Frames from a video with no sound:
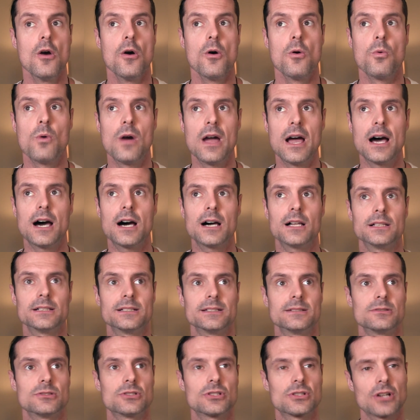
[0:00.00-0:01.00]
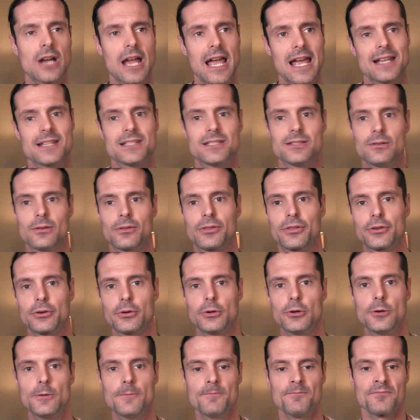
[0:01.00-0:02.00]
well, and drags you
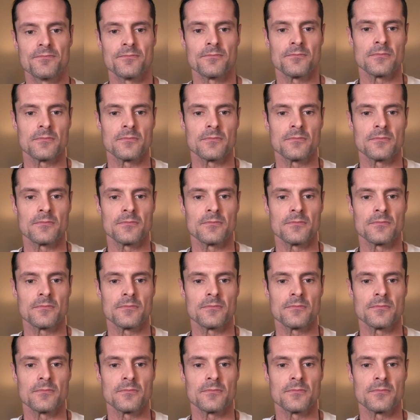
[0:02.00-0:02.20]
through